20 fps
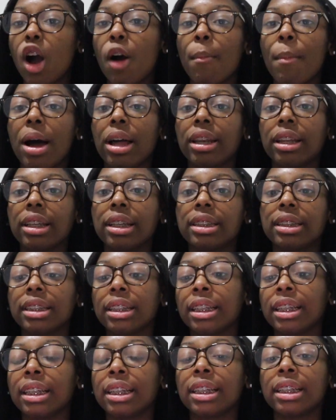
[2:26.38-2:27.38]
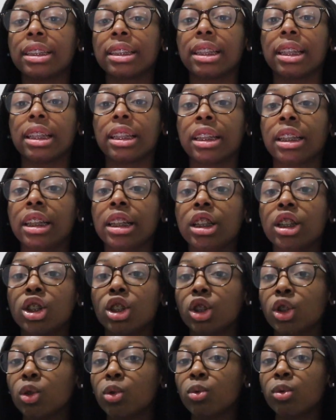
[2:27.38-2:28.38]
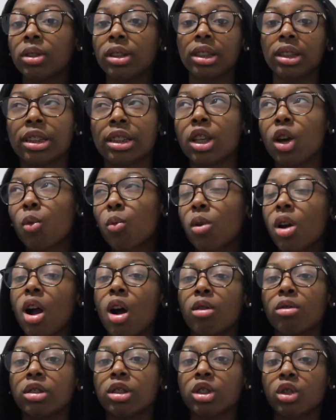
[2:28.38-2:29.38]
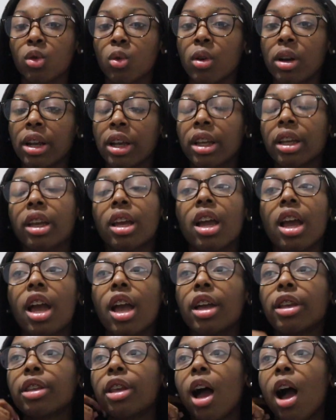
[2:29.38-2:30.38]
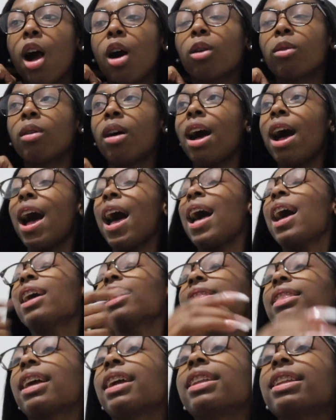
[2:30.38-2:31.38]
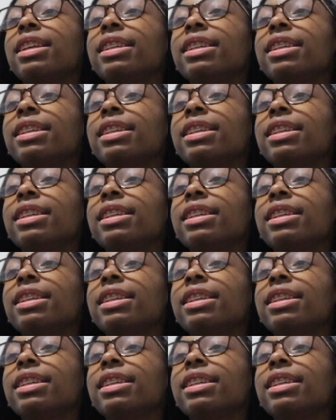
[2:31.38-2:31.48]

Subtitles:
on my list is these shoes somewhere on the screen. Y'all, I think